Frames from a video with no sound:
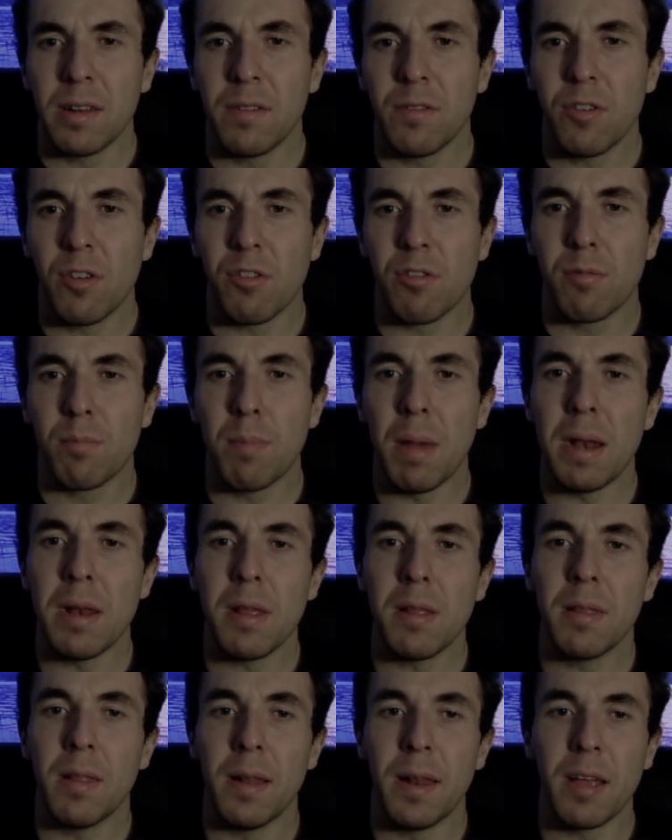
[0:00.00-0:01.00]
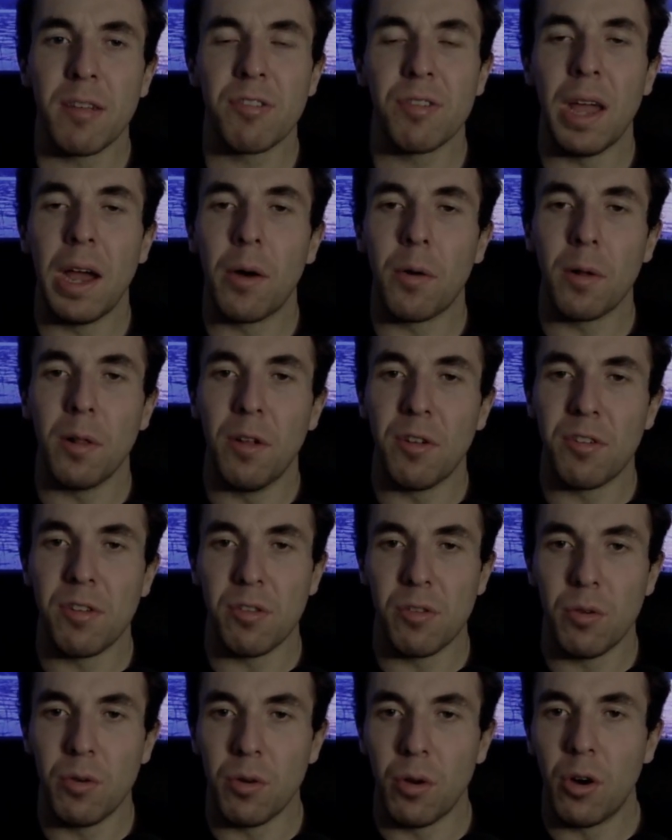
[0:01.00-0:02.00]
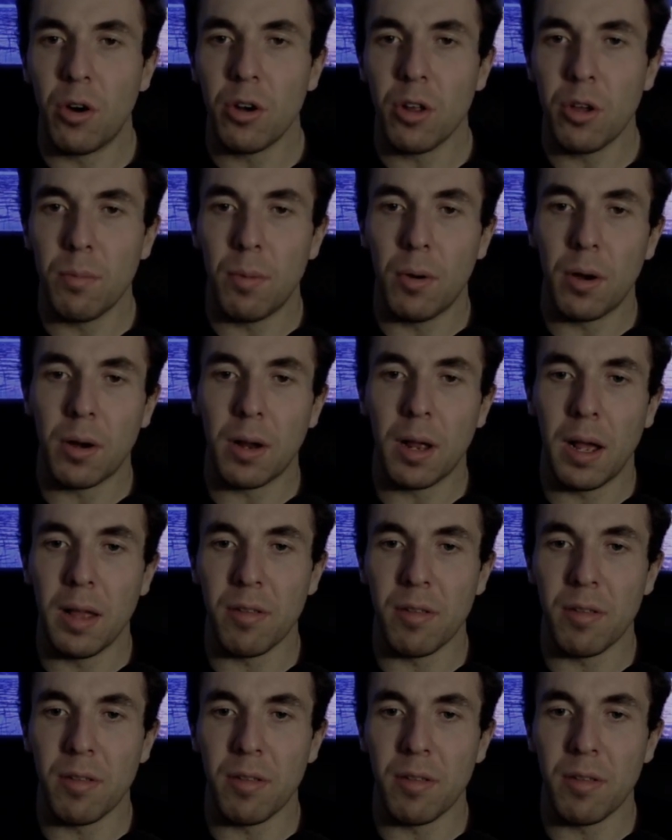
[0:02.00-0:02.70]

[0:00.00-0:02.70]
of just spending the next hour listening to an audiobook,